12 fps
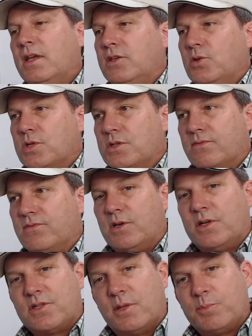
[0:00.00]
Uses a
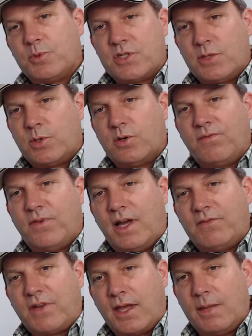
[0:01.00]
very simple 0 to
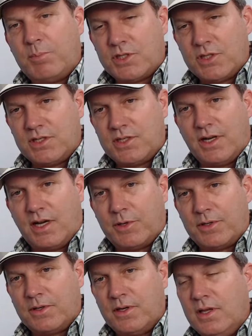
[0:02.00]
5K potentiometer.